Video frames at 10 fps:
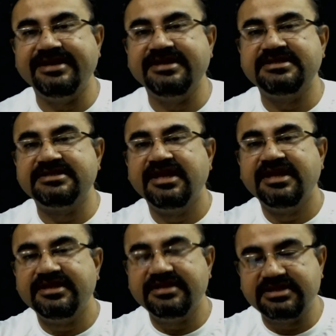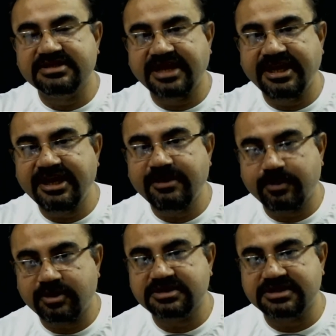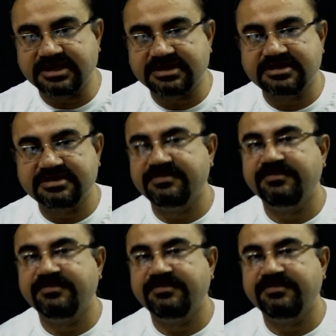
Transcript: is the staining process.